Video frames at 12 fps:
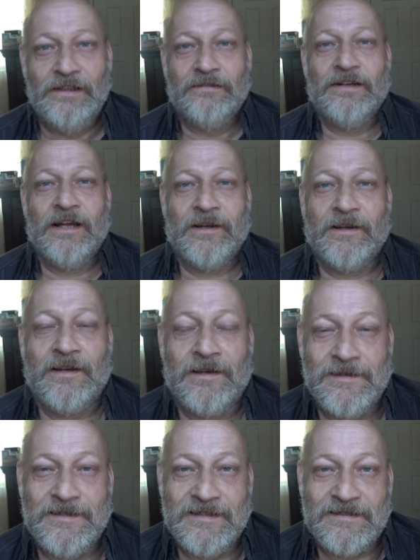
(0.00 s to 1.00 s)
glad I got
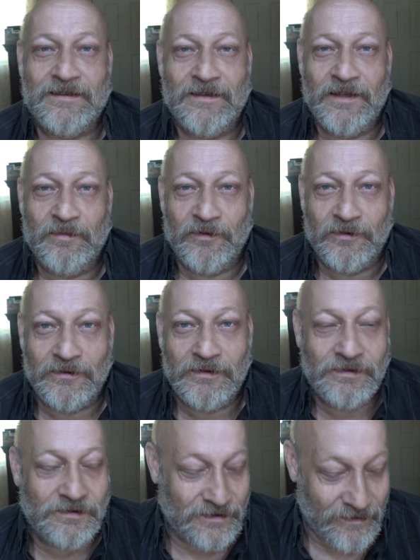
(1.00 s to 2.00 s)
a disclaimer
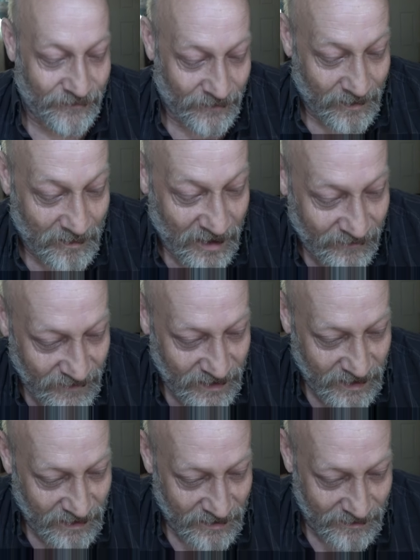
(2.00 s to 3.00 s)
at the front of my
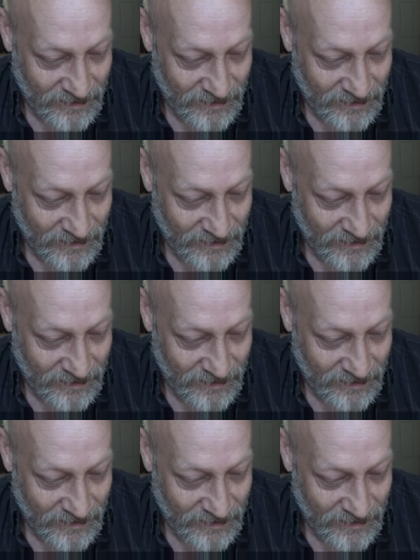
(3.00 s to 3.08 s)
video